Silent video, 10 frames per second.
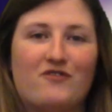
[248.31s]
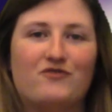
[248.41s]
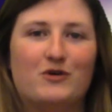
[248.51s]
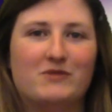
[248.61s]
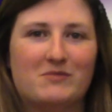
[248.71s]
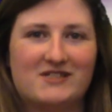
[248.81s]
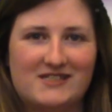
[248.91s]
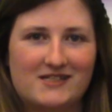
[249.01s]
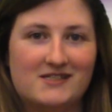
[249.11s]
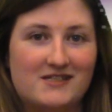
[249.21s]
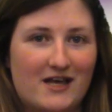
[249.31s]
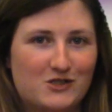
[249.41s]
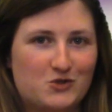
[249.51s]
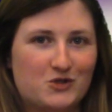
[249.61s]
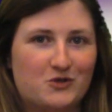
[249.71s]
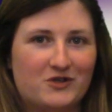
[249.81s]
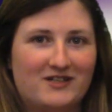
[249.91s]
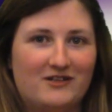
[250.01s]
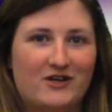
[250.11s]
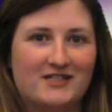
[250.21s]
Film number 6 is
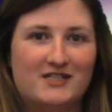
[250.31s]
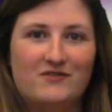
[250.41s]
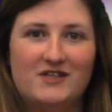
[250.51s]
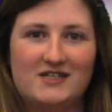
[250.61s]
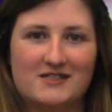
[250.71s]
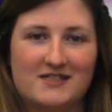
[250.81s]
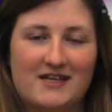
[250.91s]
Extracurricular Activities.